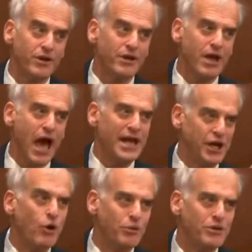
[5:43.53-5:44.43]
I
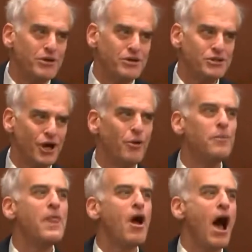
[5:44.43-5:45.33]
don't. So
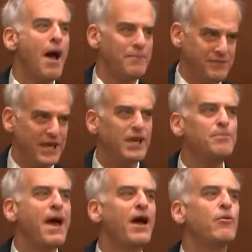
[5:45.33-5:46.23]
I'm thinking
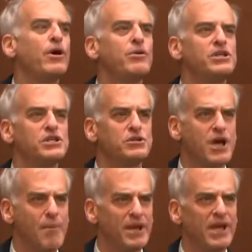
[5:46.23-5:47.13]
back where he's
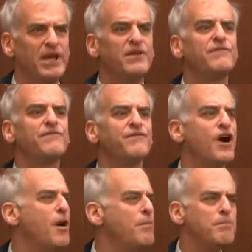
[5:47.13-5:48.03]
coming in
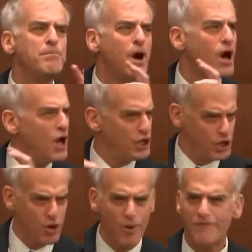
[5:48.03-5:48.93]
from
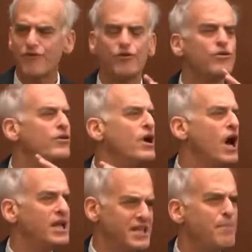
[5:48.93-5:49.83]
Europe for
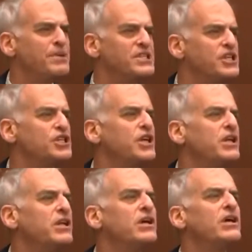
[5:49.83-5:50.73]
a
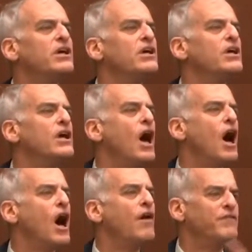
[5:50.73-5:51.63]
deposition,
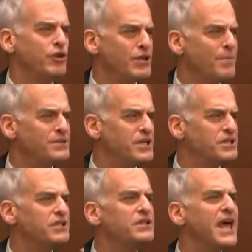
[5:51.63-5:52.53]
video
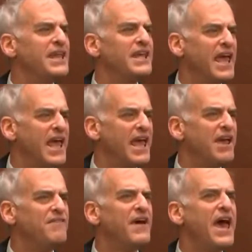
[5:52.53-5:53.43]
deposition that he
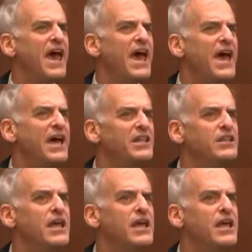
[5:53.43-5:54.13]
gave, and